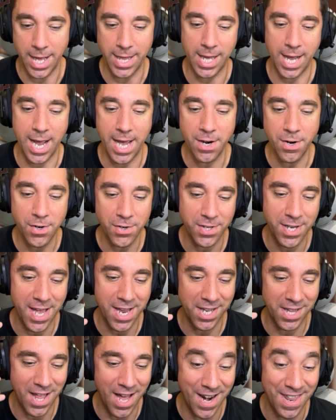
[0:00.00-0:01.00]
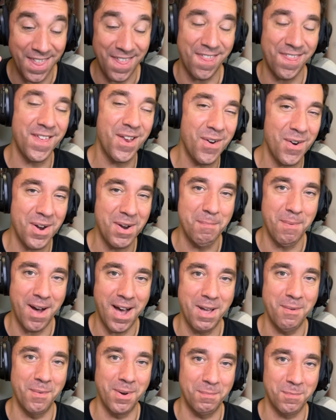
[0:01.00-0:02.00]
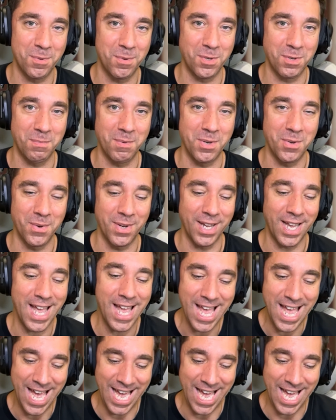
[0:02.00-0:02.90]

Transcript: Like I understand a lot of the theory behind what I'm supposed to be doing,